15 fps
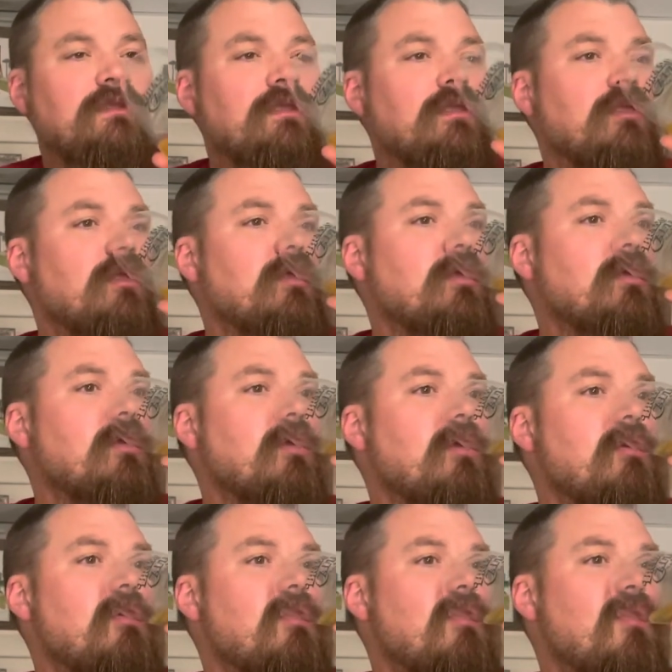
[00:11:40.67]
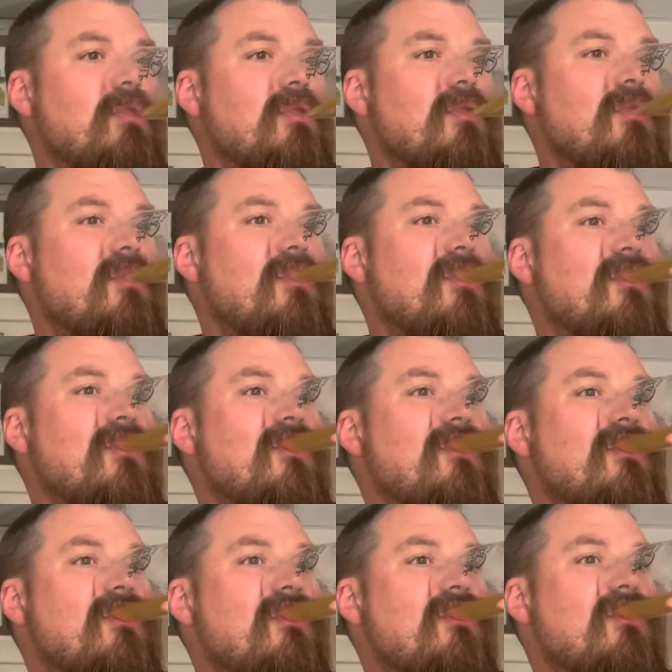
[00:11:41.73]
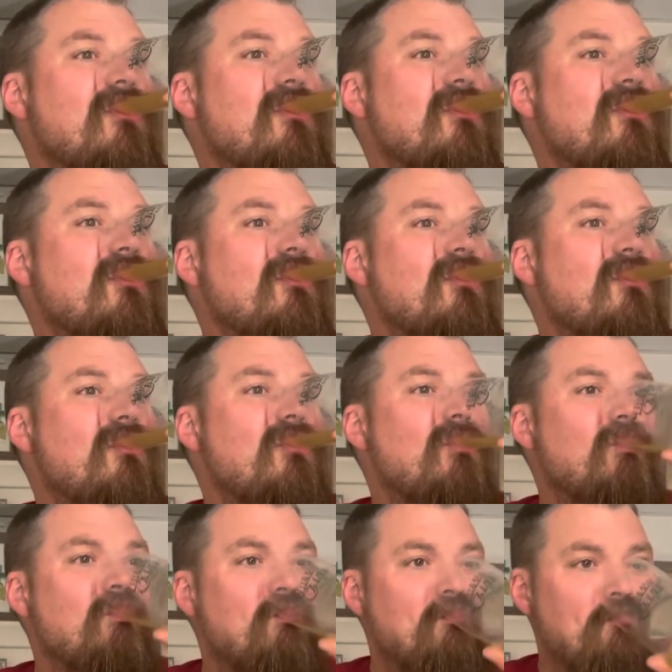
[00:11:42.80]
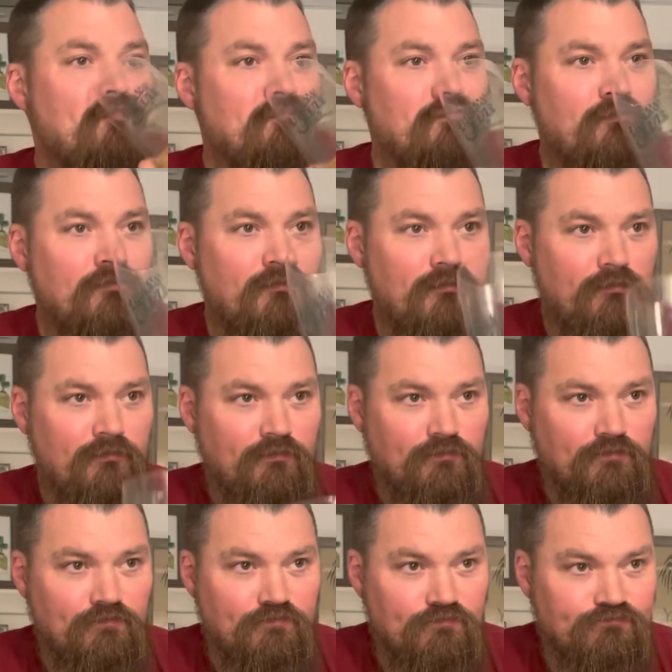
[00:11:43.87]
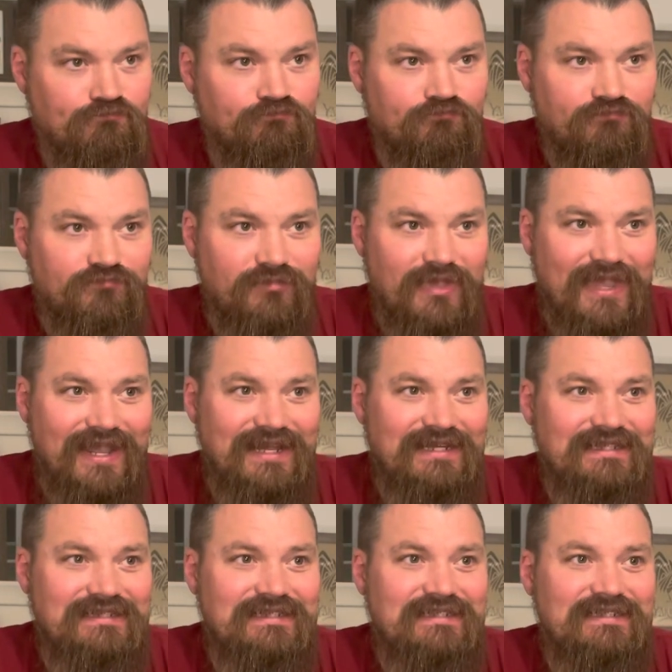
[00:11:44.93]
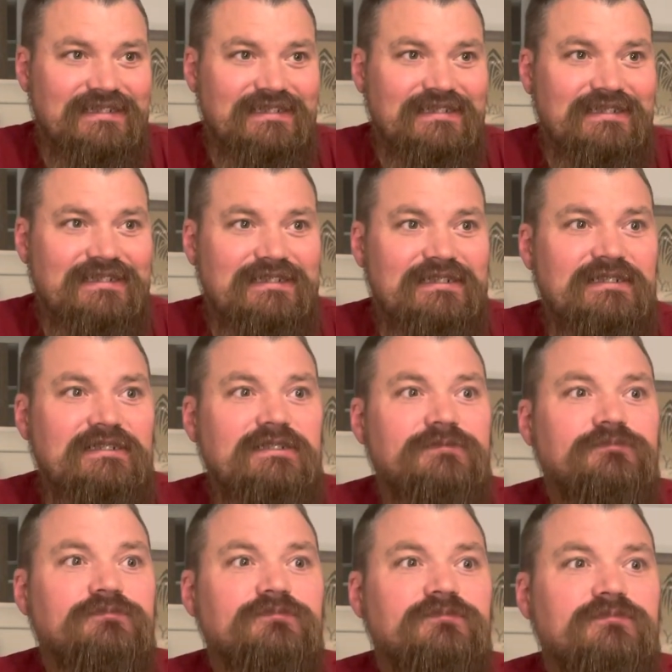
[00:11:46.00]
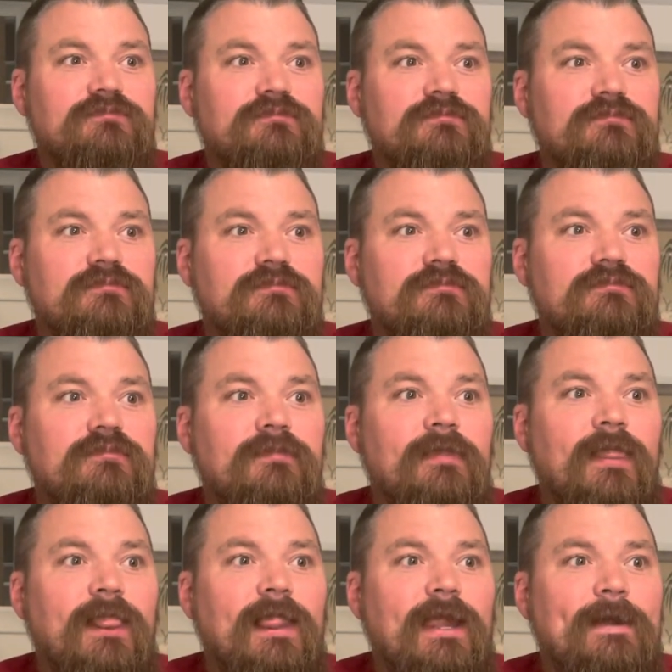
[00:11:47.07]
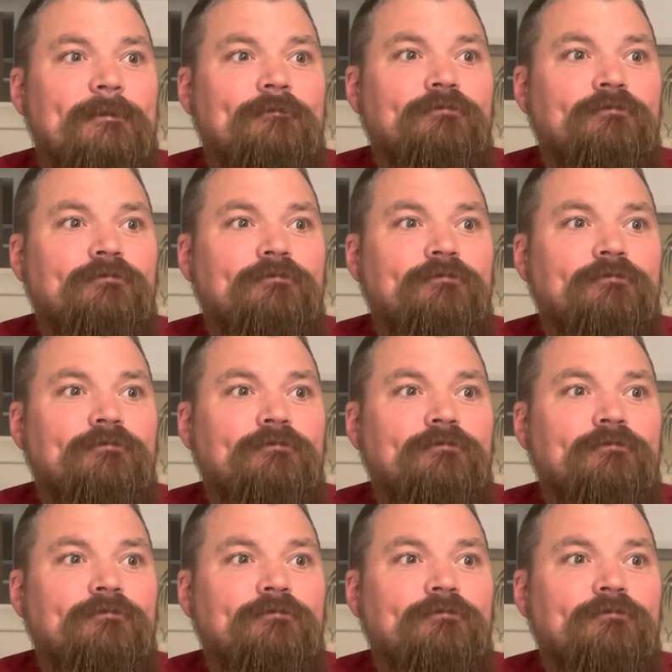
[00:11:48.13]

No one is speaking in this clip.